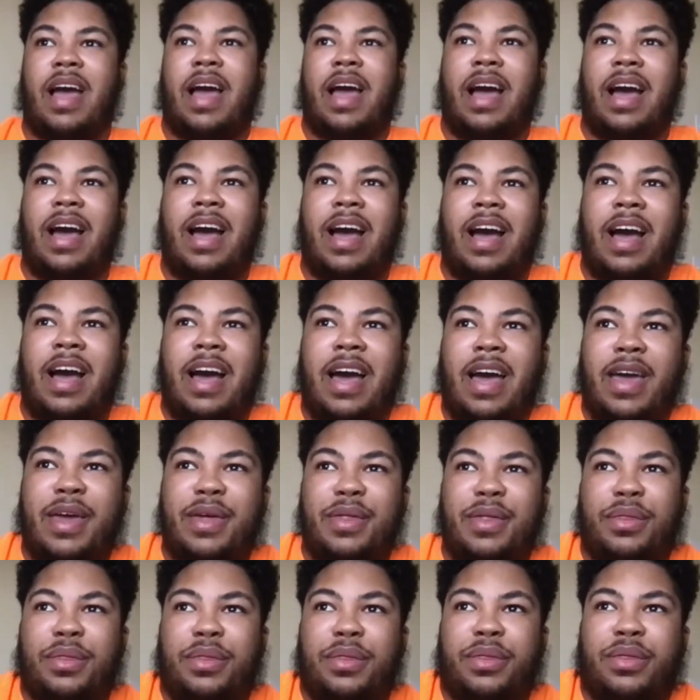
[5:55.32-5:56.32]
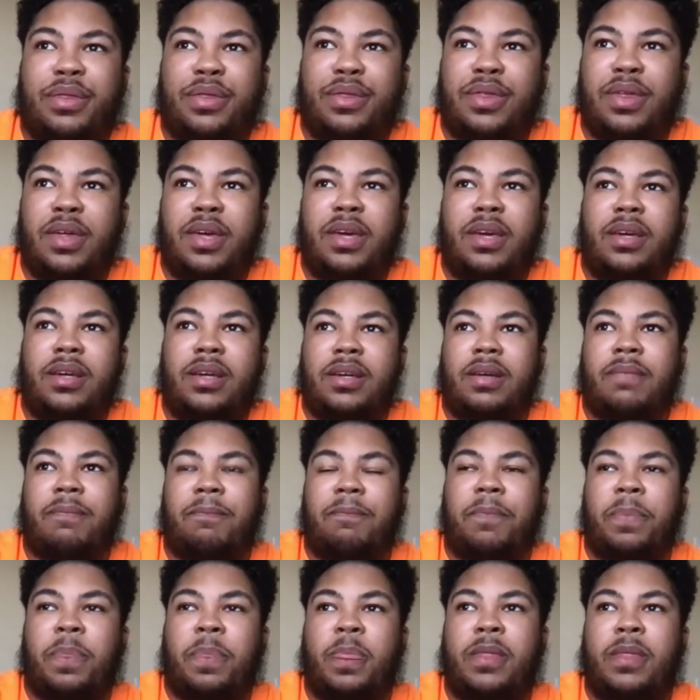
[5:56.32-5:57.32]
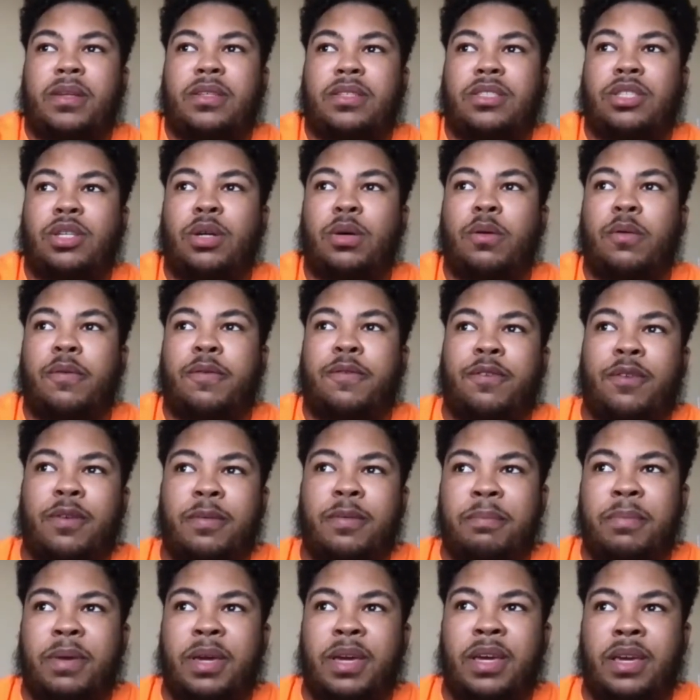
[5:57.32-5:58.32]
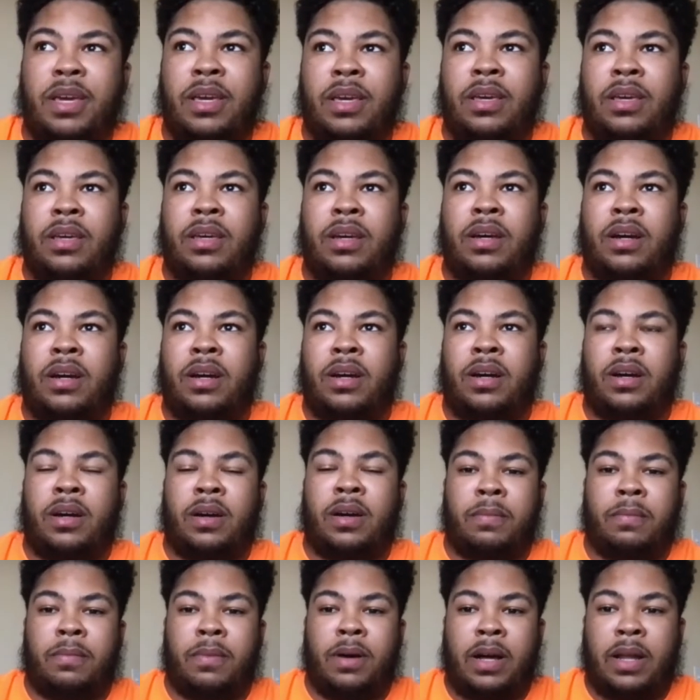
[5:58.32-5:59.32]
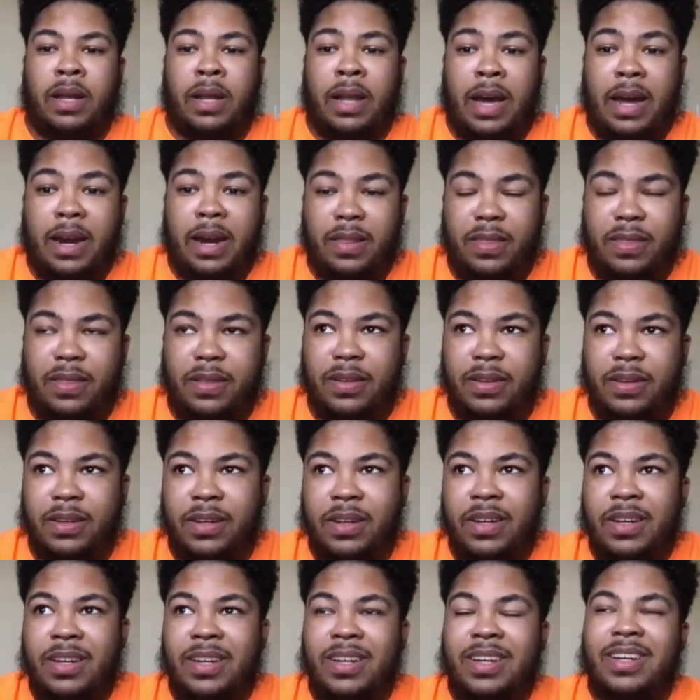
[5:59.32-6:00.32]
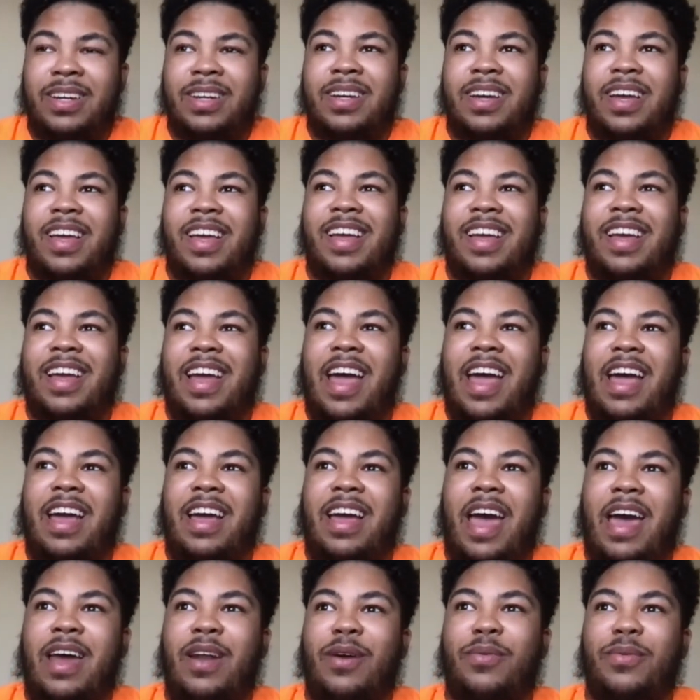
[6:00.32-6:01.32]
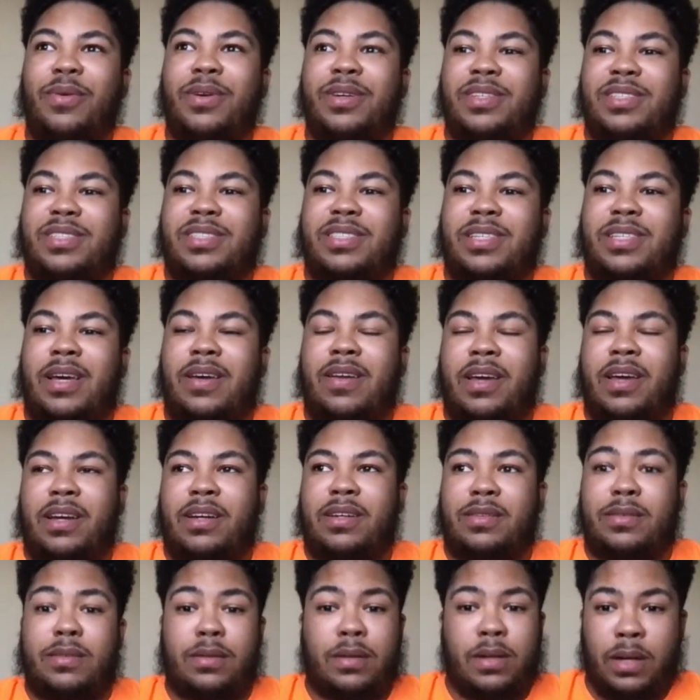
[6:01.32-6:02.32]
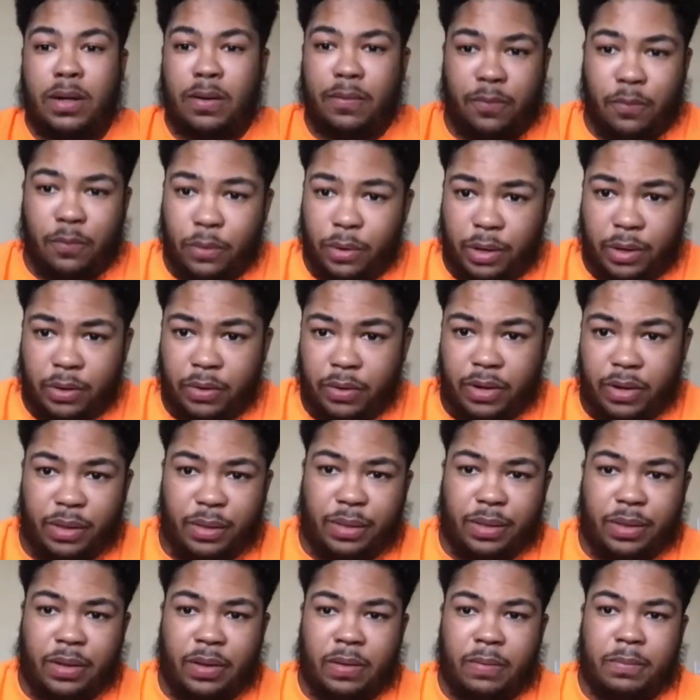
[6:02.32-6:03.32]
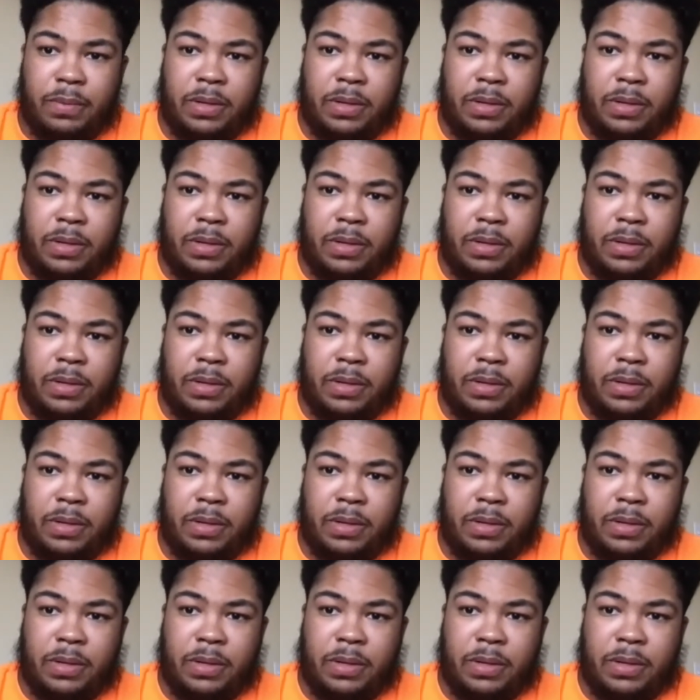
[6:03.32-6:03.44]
I think so. For me, a lot of the I don't want to sound like clairvoyant or anything, but